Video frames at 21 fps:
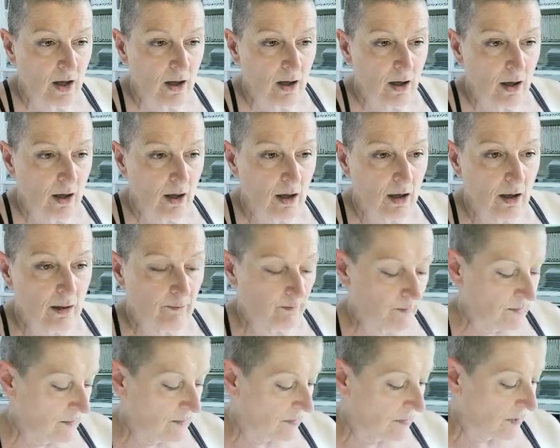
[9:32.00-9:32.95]

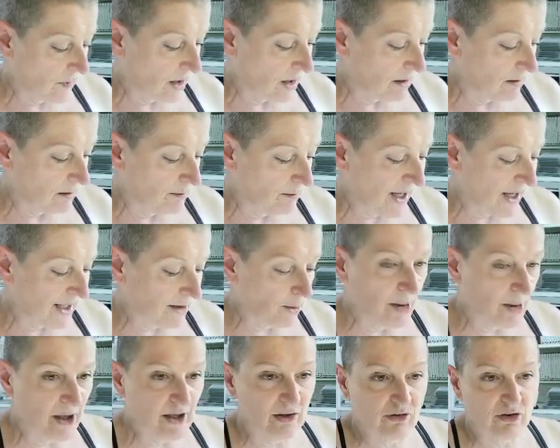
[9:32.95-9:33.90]
Petal
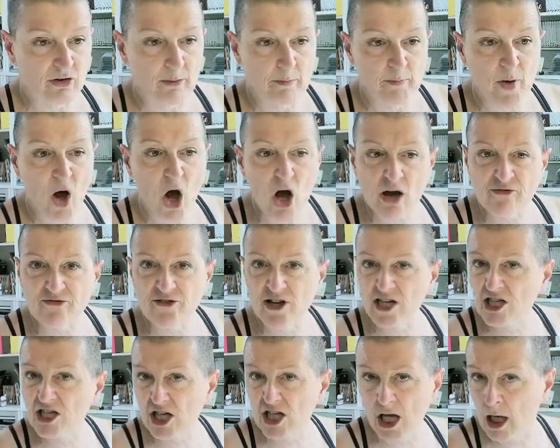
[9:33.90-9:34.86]
pink's the
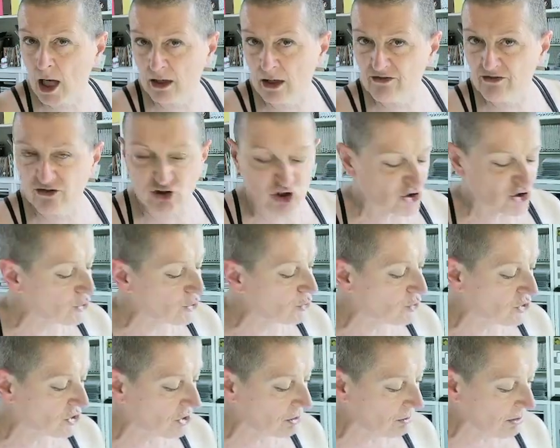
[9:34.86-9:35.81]
perfect colour for a
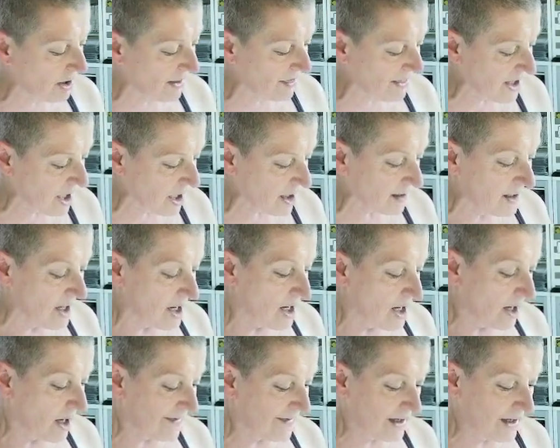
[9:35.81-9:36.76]
tutu, I think.
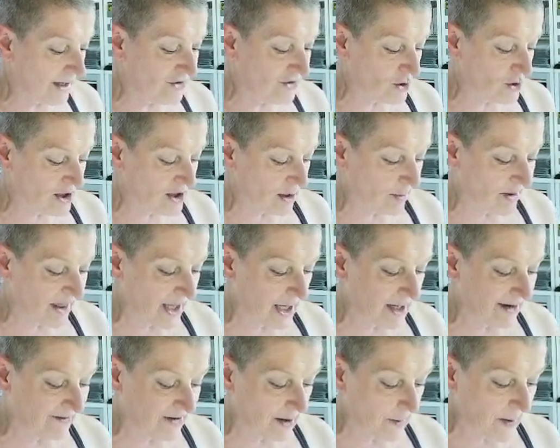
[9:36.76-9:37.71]
And then I've used some of that
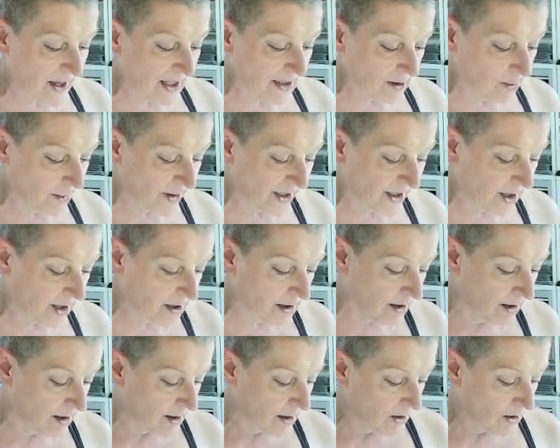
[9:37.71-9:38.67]
lovely petal pink
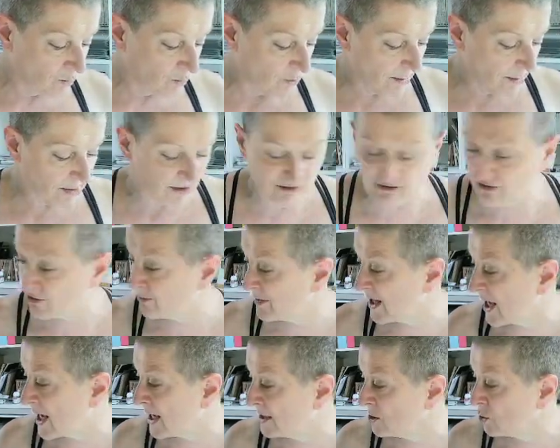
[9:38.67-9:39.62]
ribbon from the
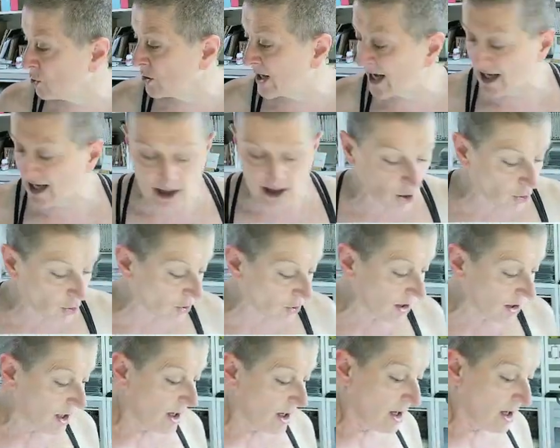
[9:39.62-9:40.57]
annual catalogue,
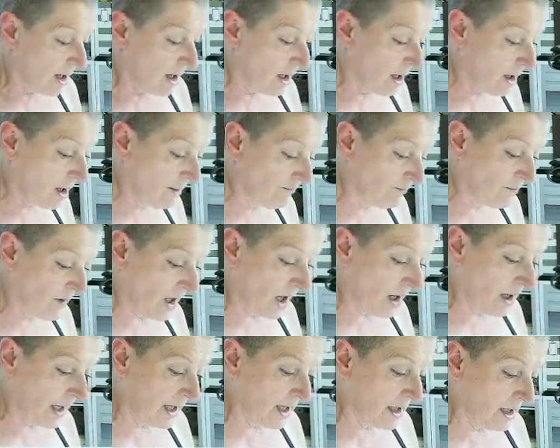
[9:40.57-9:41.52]

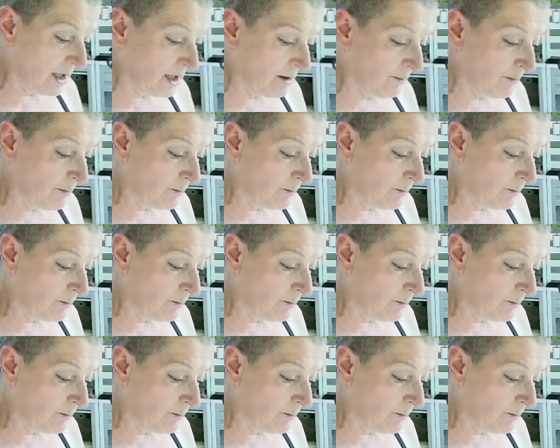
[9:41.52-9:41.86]
a